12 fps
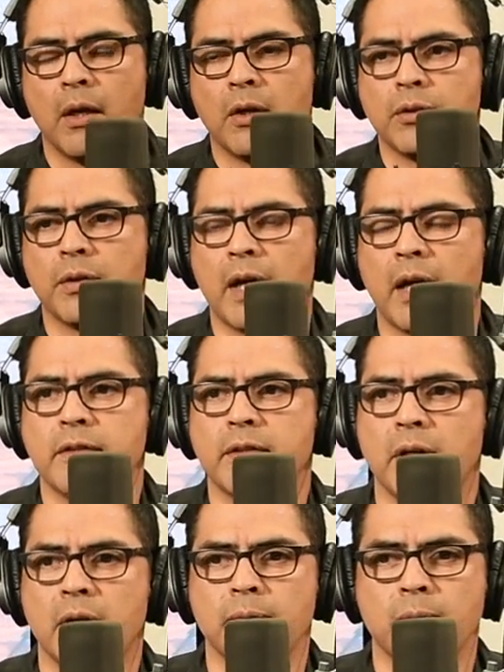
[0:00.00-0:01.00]
So that's
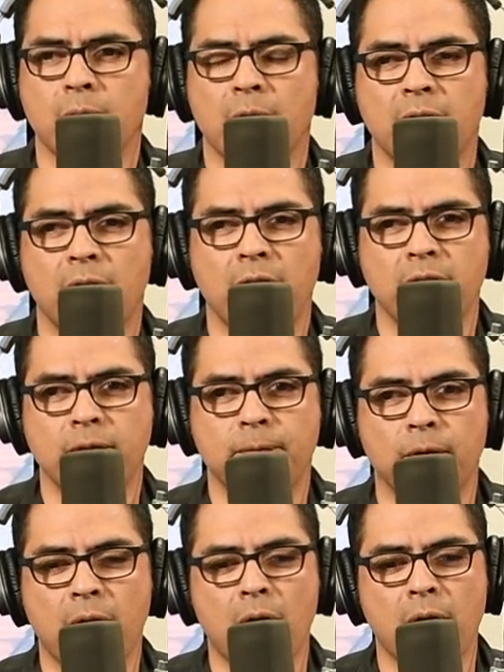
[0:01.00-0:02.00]
um, that is
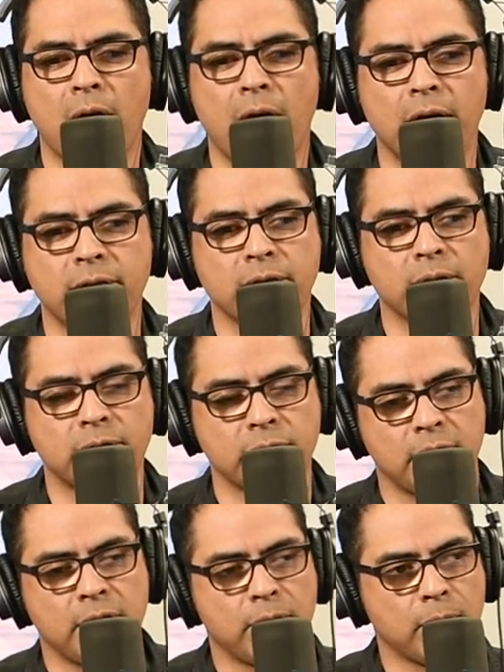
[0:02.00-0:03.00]
for now, guys. So so
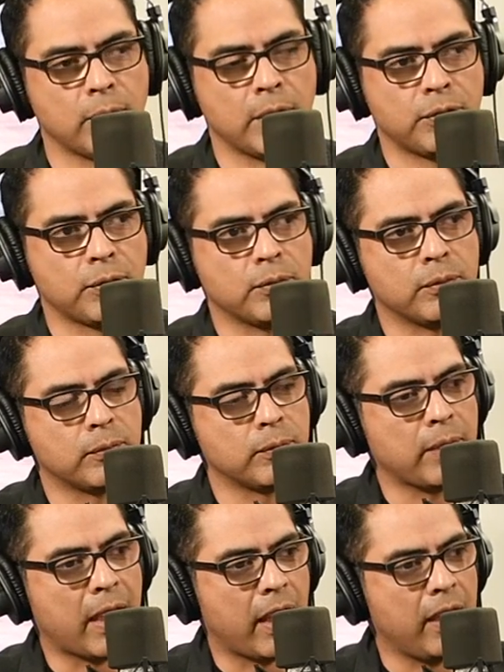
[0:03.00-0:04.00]
if you want to
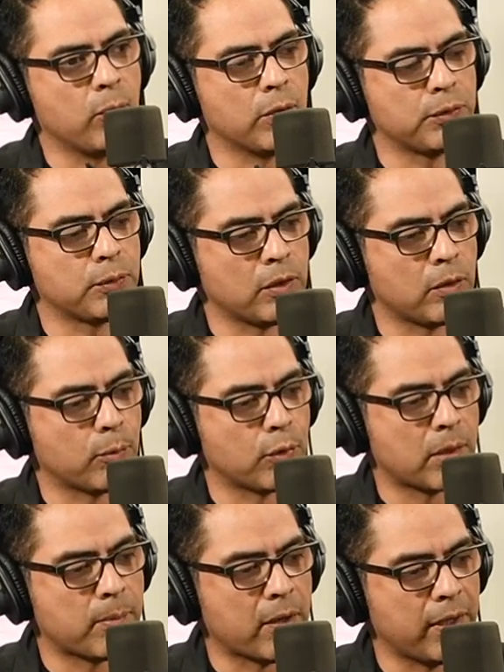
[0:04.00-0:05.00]
a want to learn more
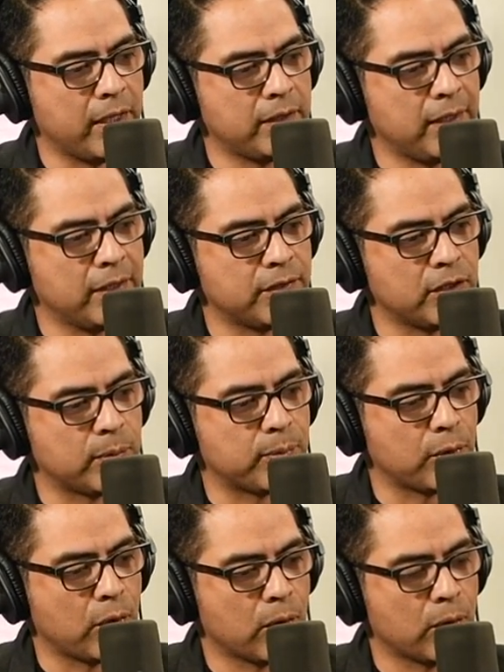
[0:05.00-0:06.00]
about ATSC
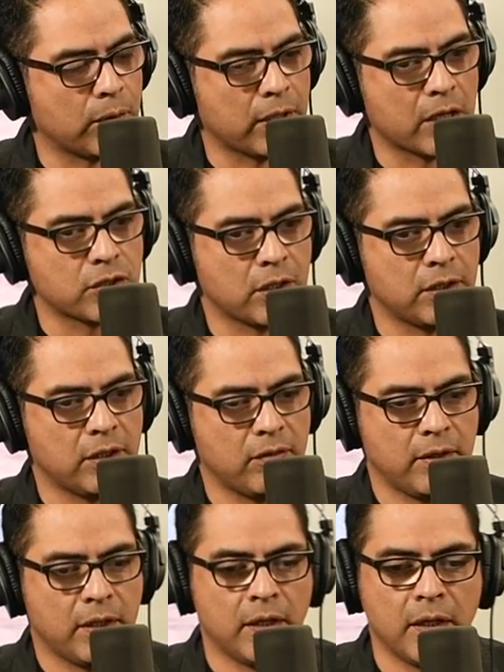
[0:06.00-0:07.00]
3.0 or next gen
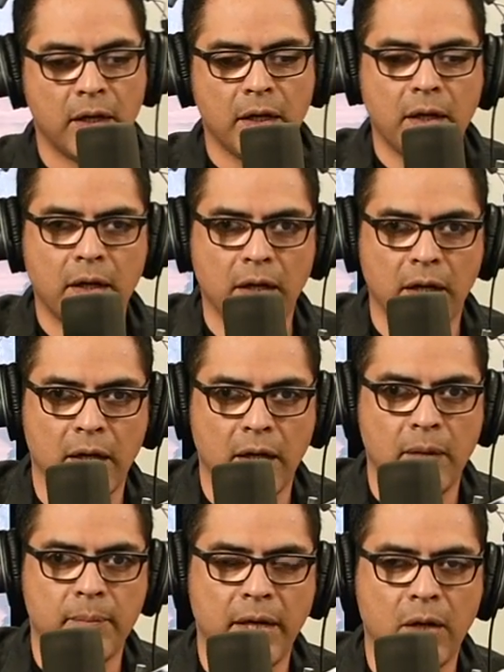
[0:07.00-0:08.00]
TV,
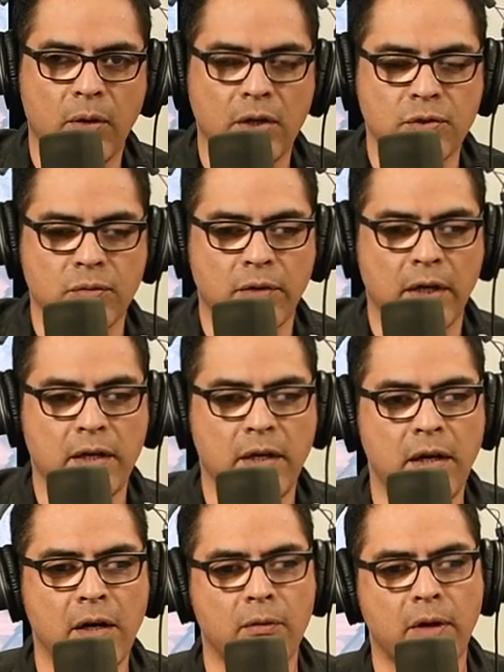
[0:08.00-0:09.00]
uh, make questions right
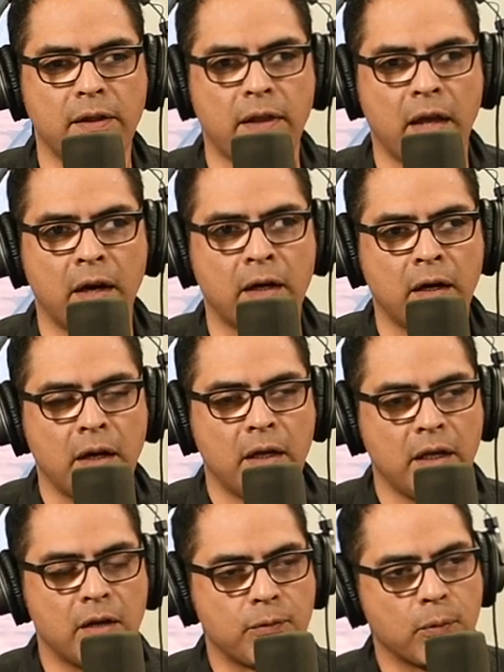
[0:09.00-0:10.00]
here, right there.
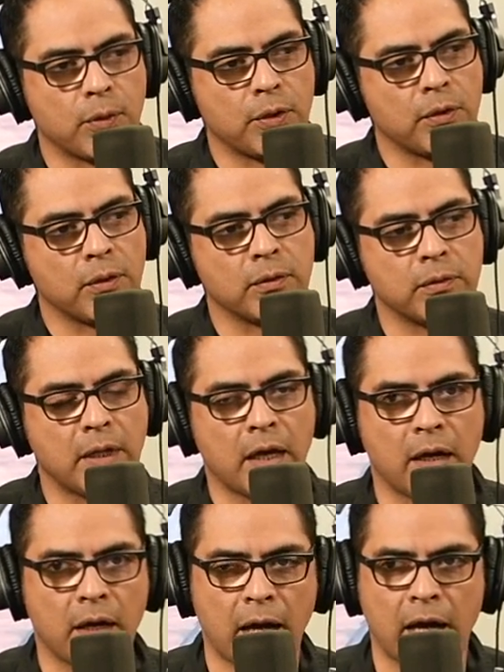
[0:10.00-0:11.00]
If you want to uh,
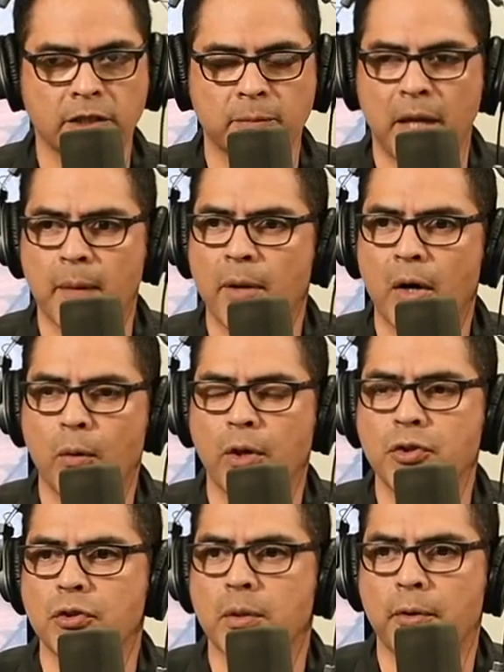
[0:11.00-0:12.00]
ask me about
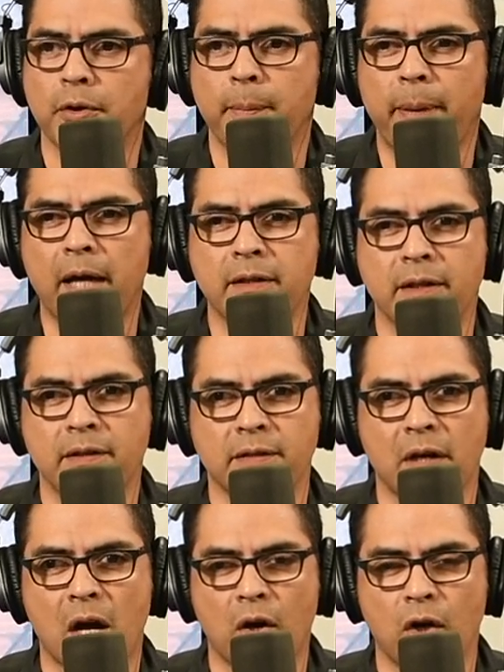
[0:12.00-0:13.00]
questions about the patents or
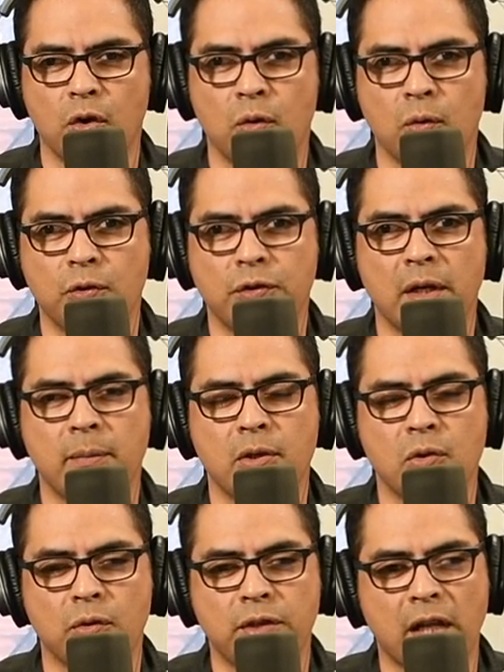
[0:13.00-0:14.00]
how can you use them in
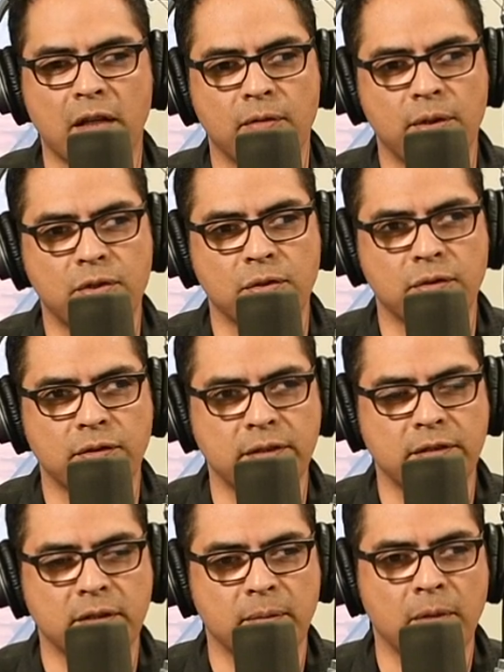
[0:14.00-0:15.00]
your television
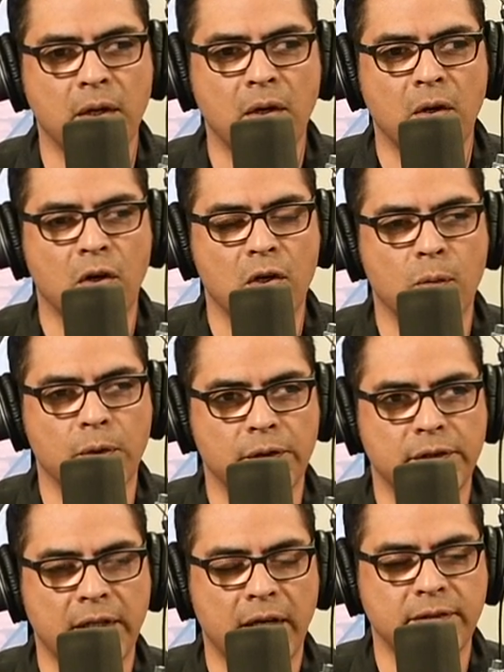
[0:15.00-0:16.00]
system, or you want to
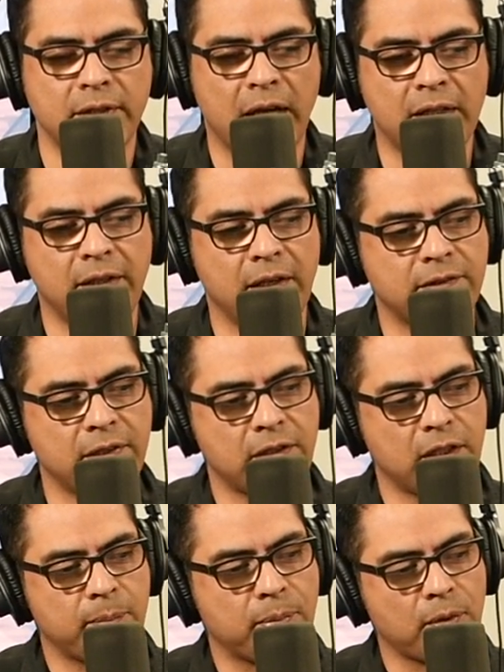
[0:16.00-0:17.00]
test ATSC
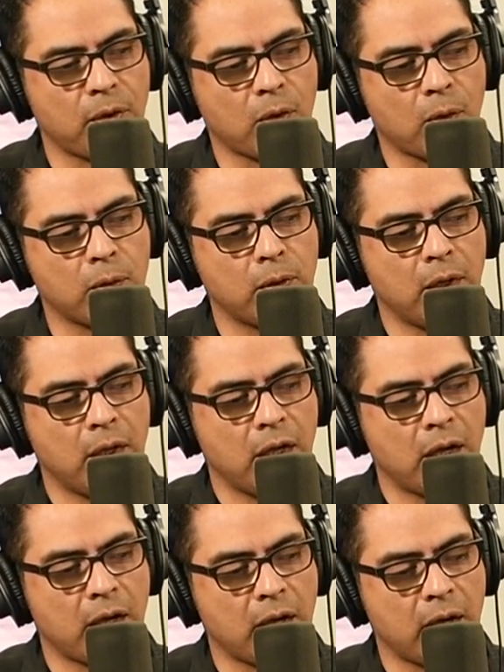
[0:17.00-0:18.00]
3.0,
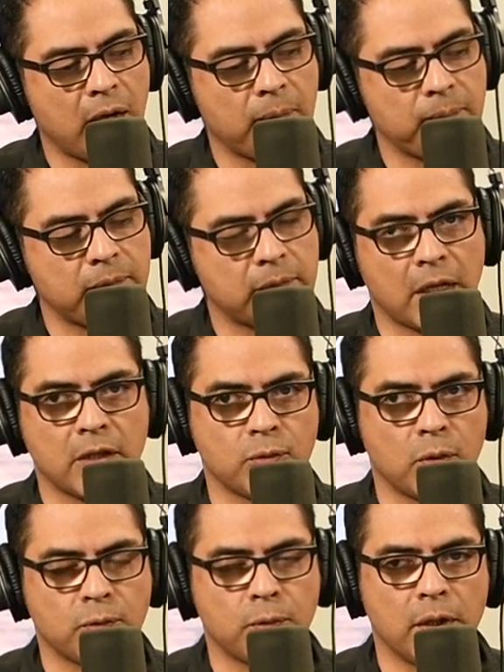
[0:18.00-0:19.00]
um,
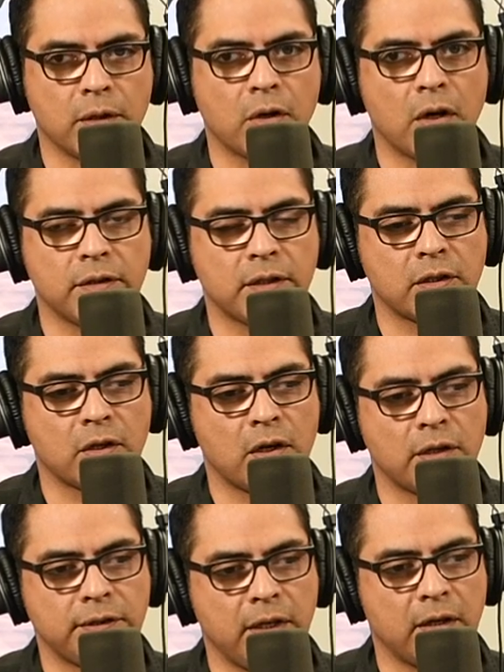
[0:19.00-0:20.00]
also as well, contact
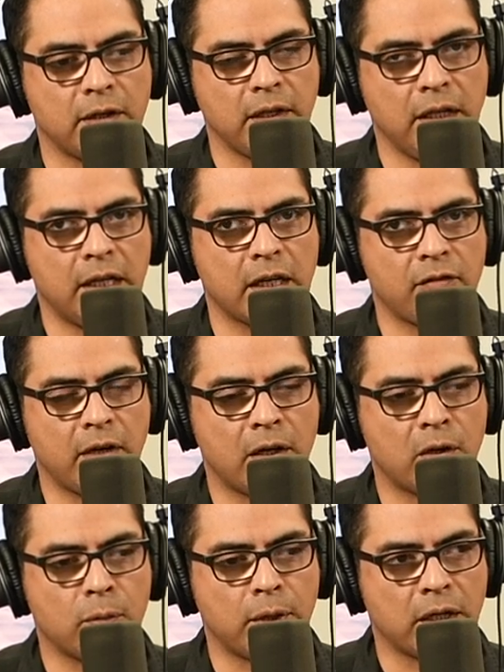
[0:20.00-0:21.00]
us here at the
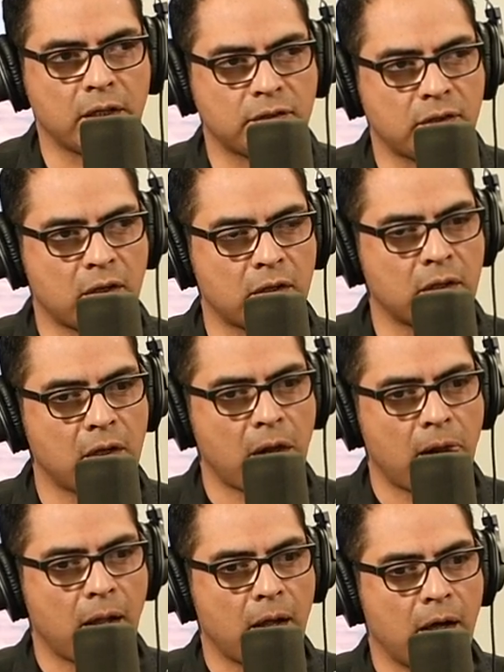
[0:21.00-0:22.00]
Eglaviator. We're gonna start
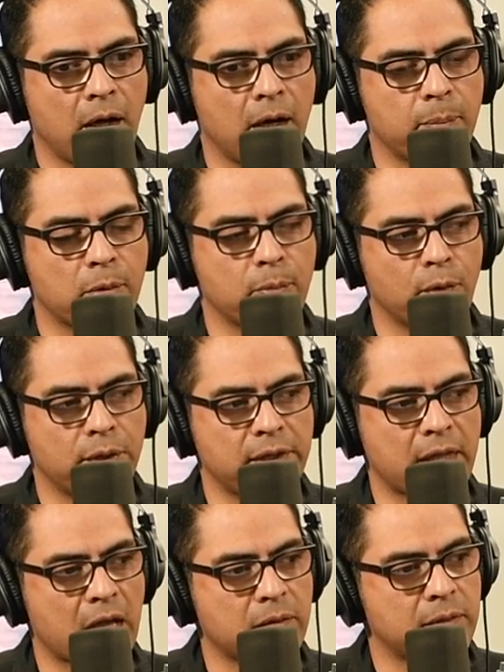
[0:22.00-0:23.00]
uh, promoting
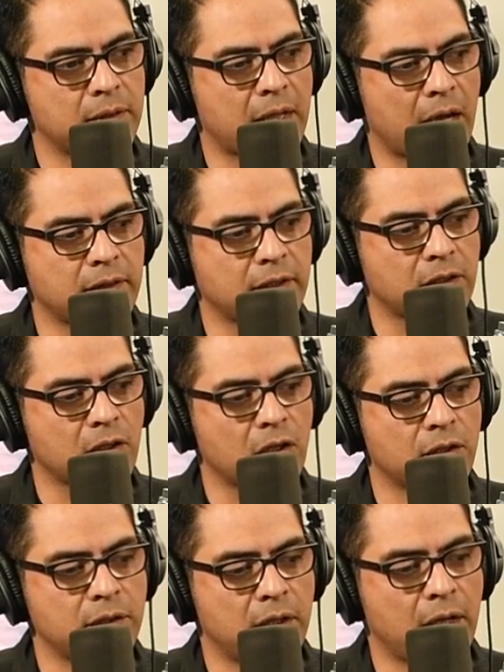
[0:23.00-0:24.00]
that that
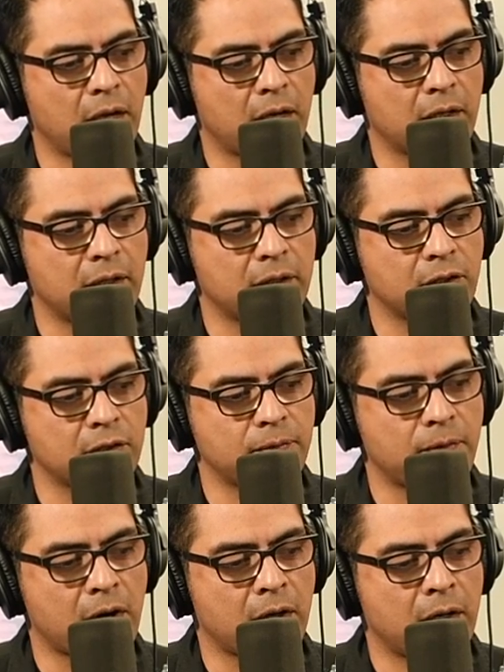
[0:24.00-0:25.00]
technology uh, thus
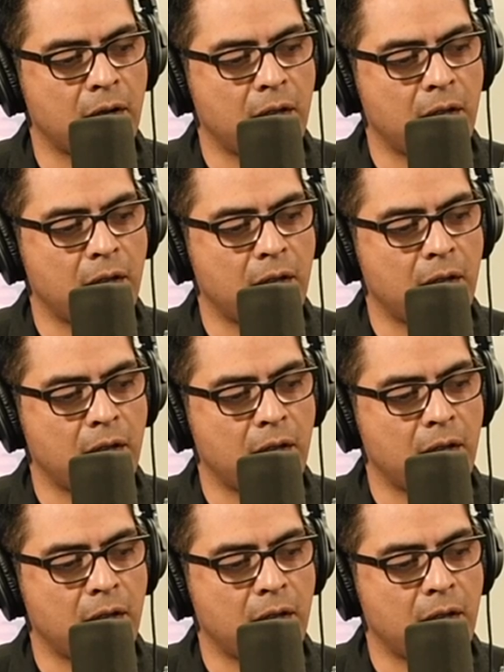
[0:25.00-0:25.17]
far.